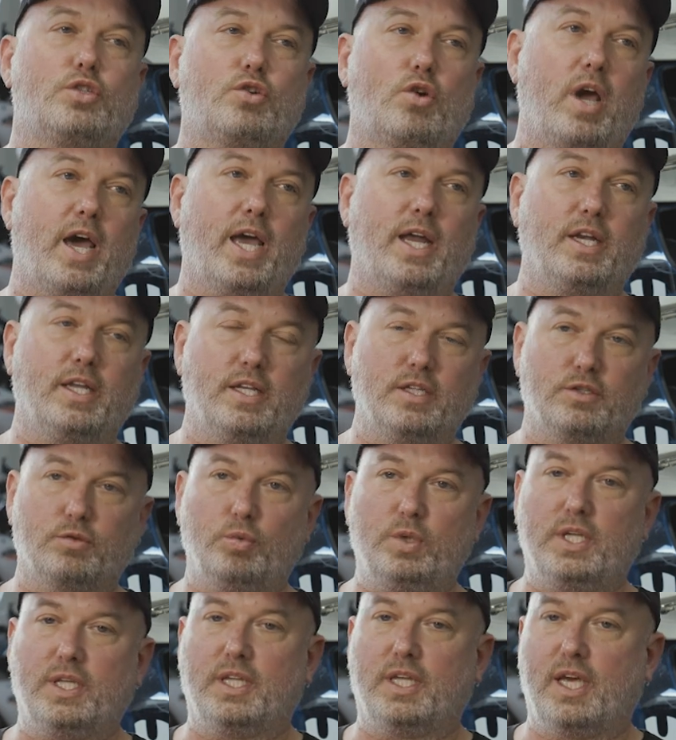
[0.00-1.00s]
stride is
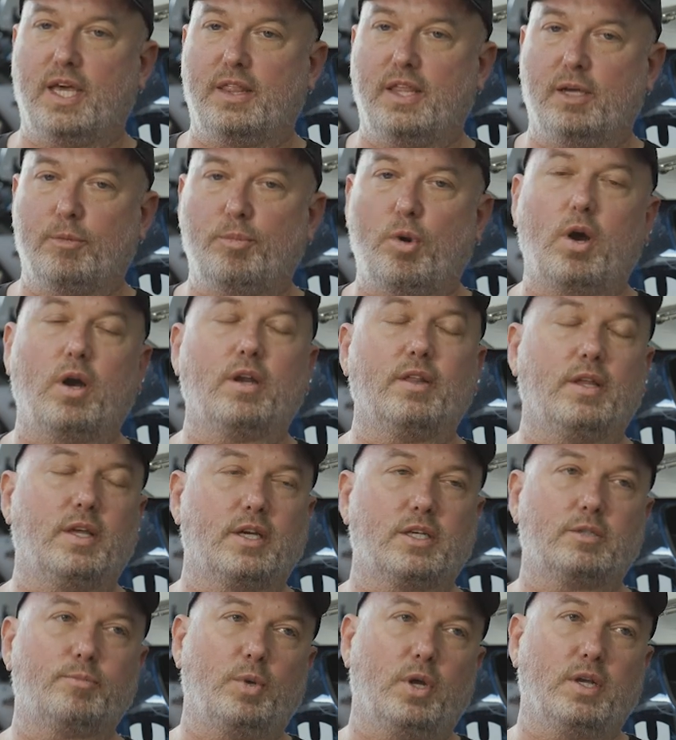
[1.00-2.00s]
really, I think, part of the
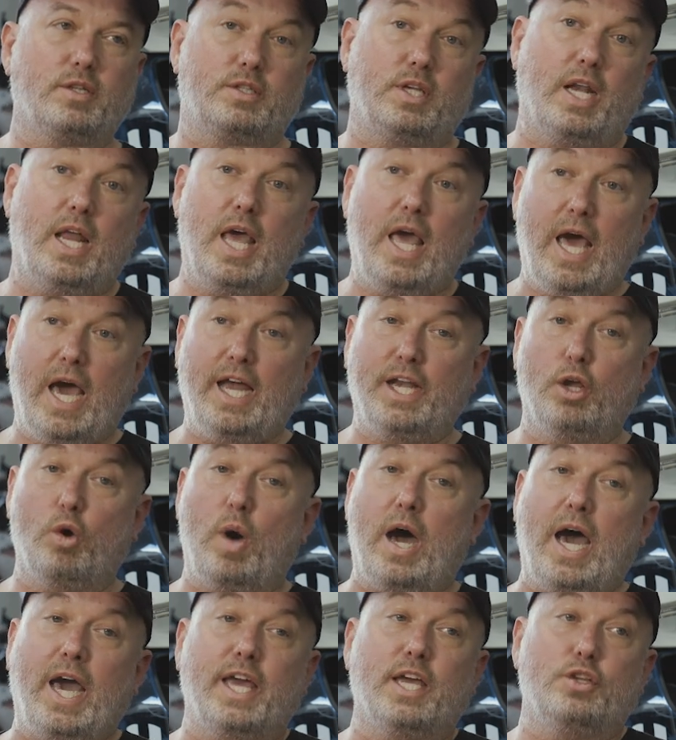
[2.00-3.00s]
experience that I
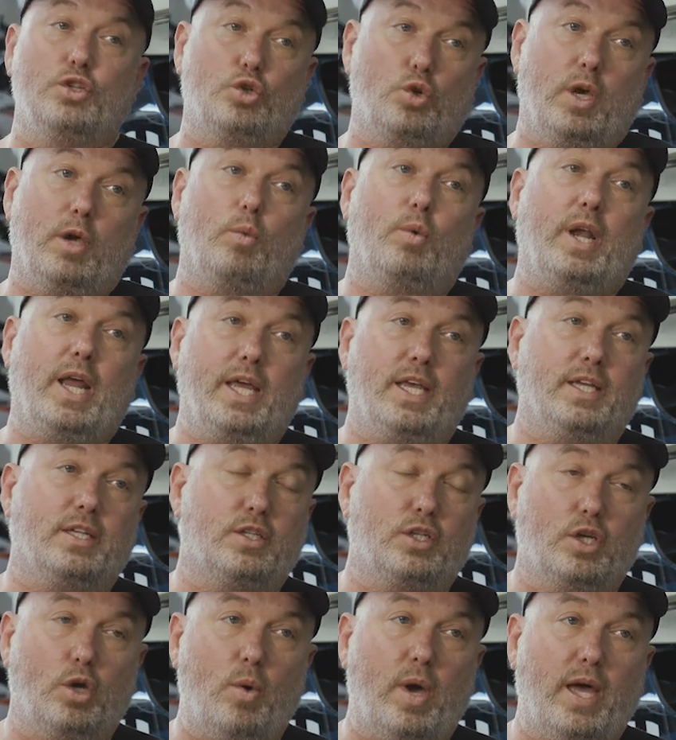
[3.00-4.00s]
know I enjoy when I get
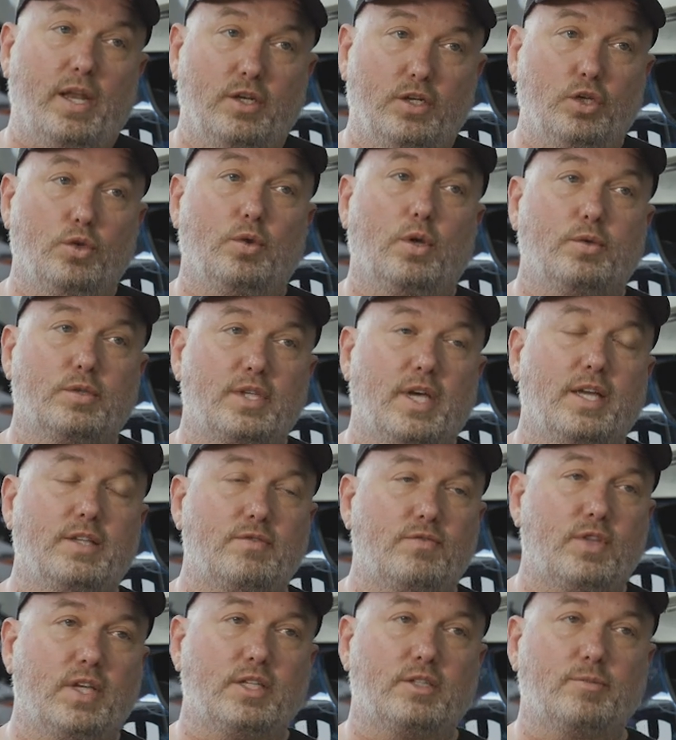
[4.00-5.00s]
to go out and do those
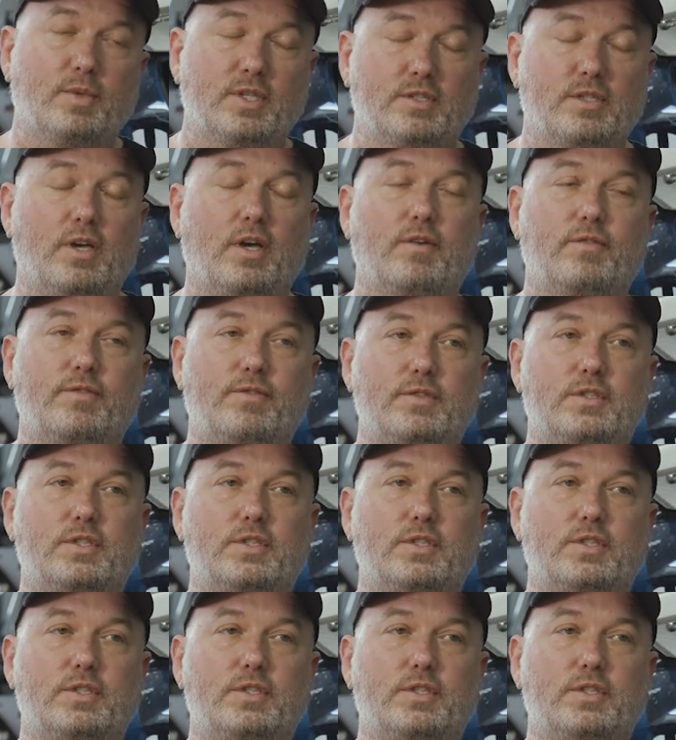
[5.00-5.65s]
kinds of things myself.